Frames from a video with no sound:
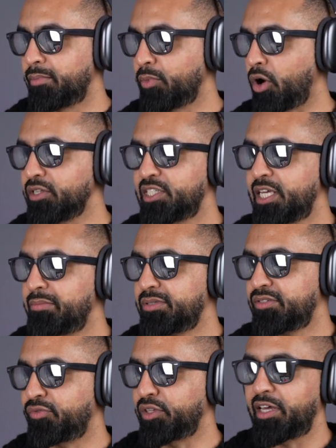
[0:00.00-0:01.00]

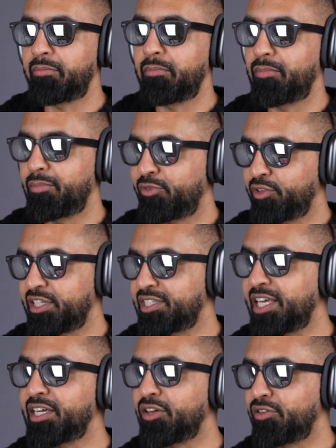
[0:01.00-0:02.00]
concepts for the
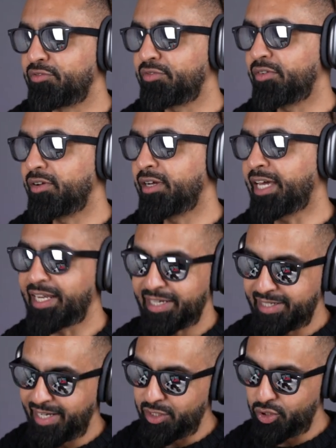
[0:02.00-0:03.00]
sake of getting
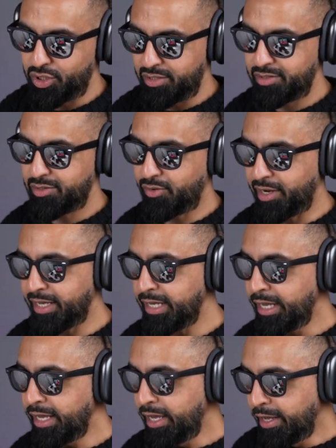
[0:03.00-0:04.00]
attention, right?
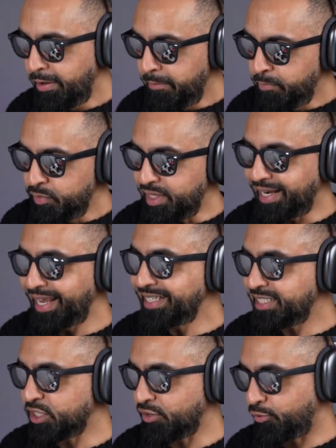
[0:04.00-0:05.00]
The
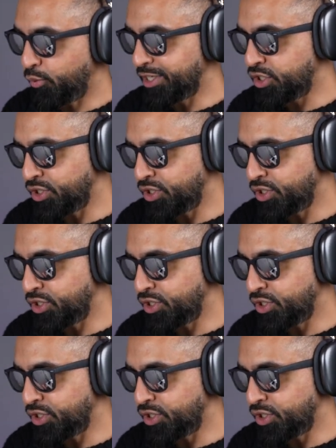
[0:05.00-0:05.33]
latest of which